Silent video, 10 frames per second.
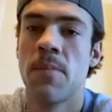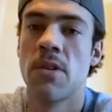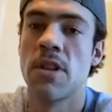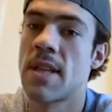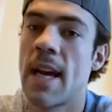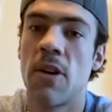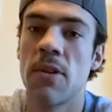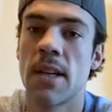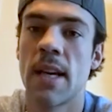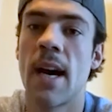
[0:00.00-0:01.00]
just hang out
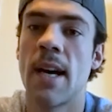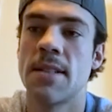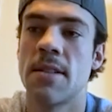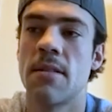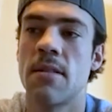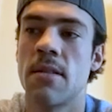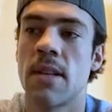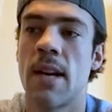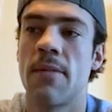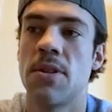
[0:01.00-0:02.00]
with the guys and
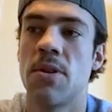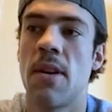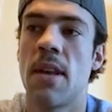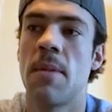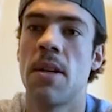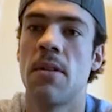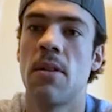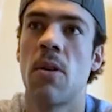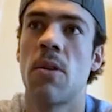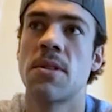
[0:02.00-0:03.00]
kind of enjoy them and
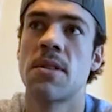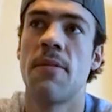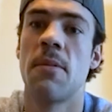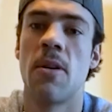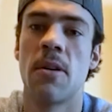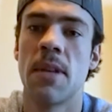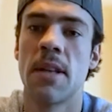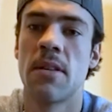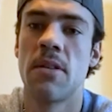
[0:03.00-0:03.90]
learn stuff about them that